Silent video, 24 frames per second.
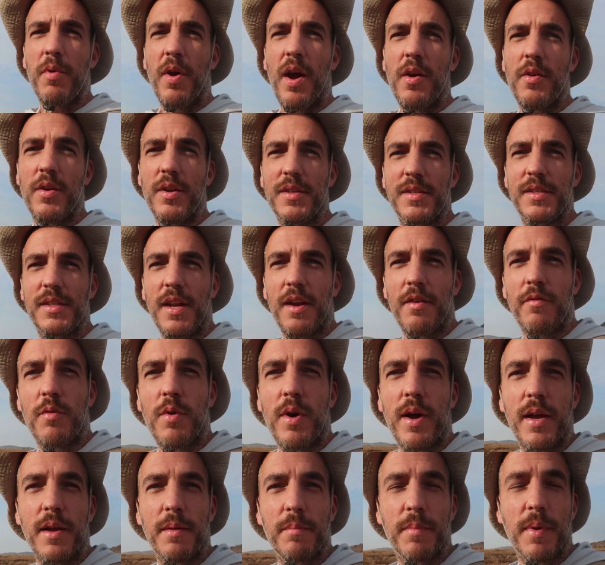brown instead of
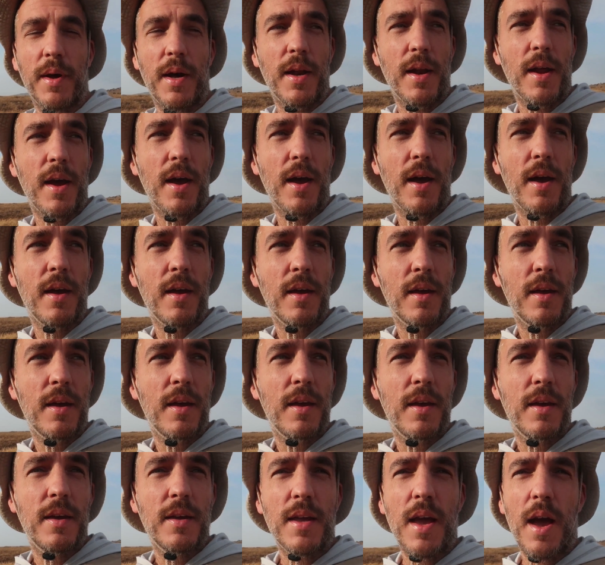white. But
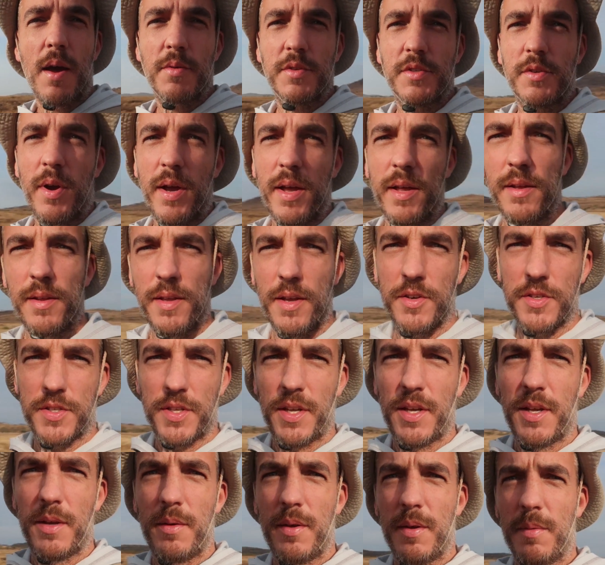yeah, it was great. Here's
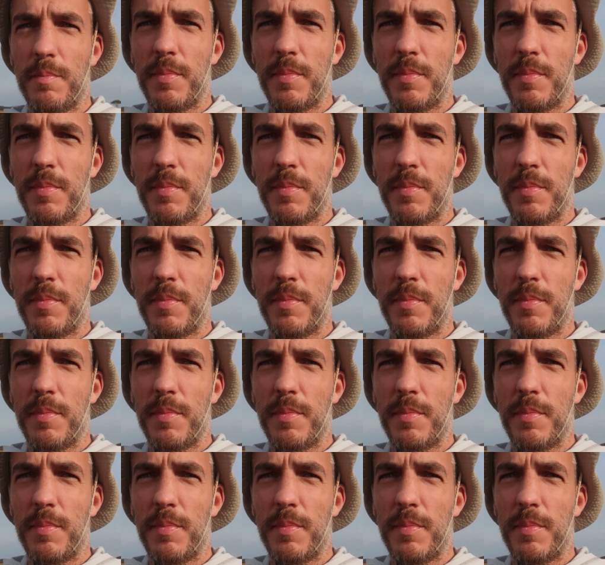the